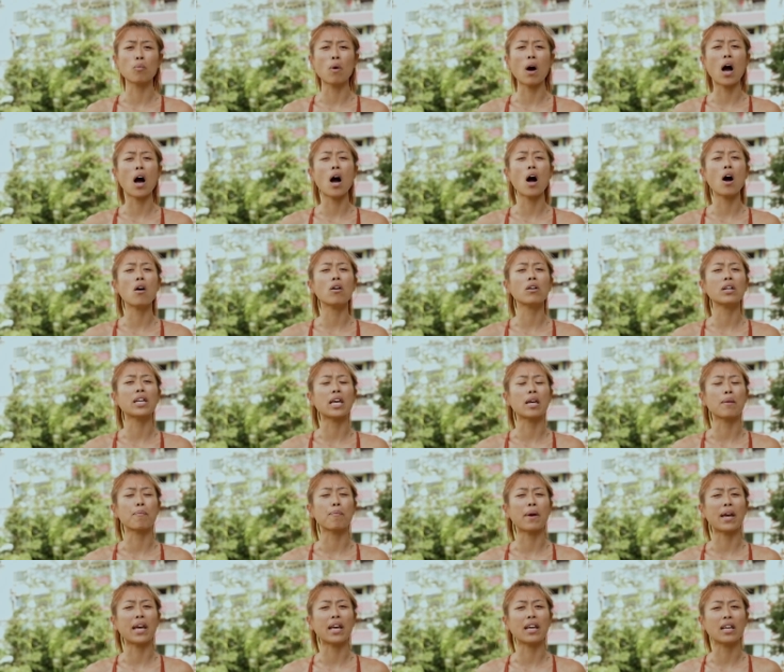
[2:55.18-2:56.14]
while
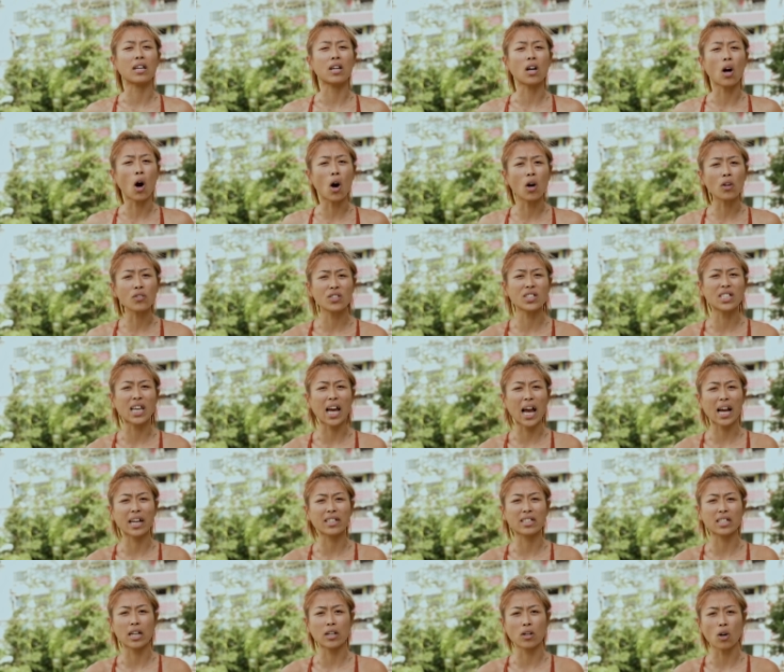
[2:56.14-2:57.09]
keeping
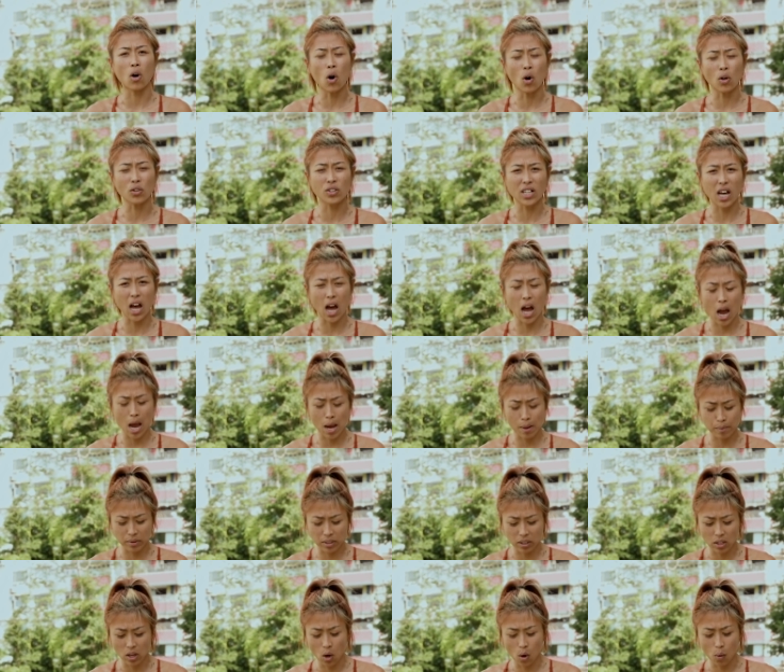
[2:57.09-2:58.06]
contact at all
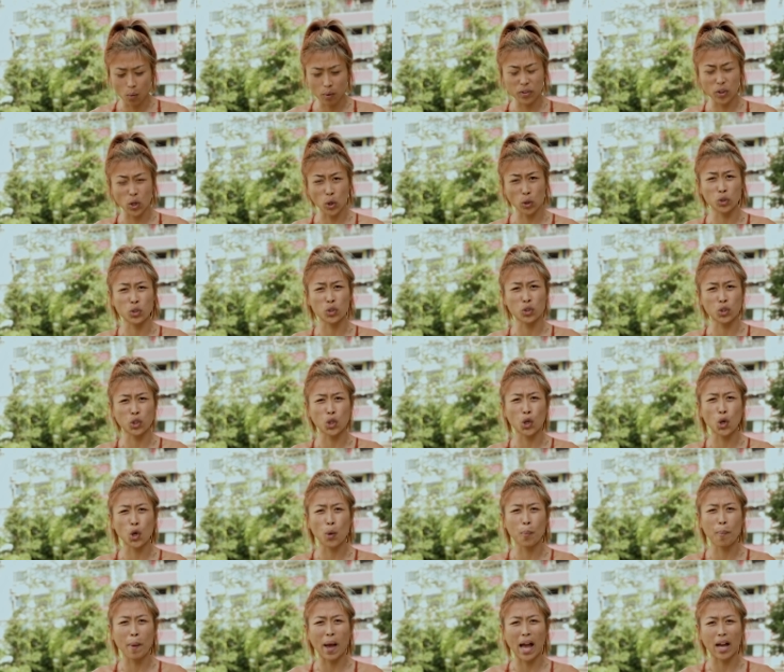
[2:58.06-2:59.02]
times with those
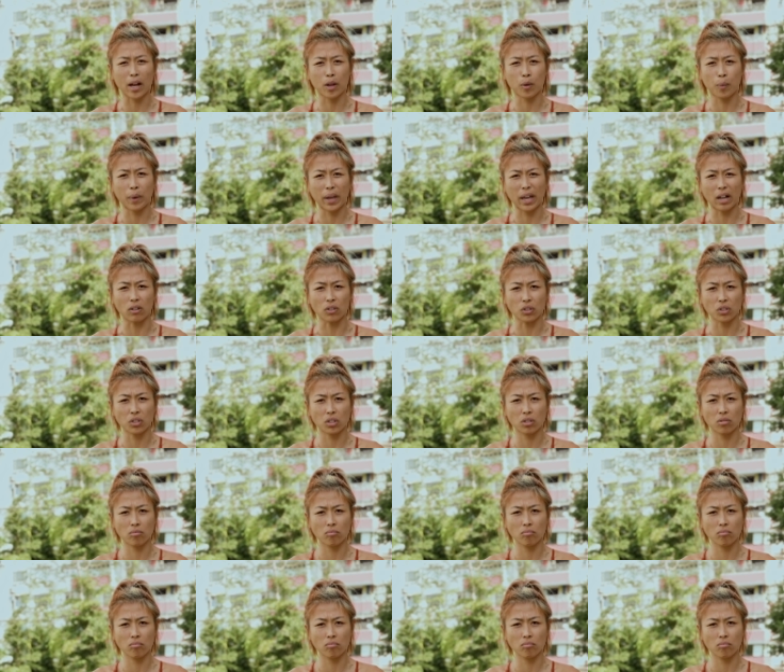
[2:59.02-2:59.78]
two back wheels.